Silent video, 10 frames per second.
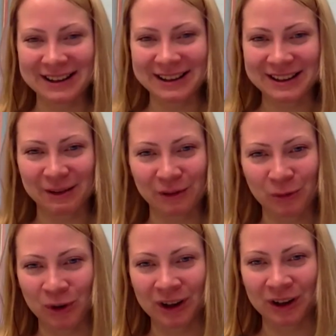ask
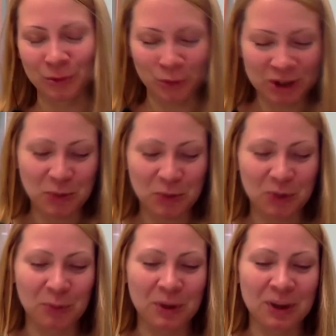everyone who works
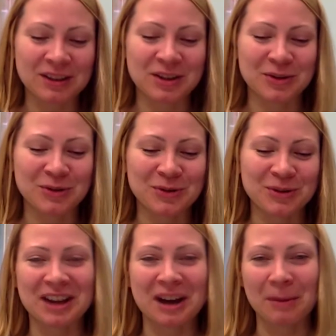with me to
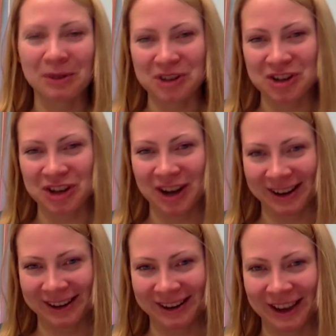double check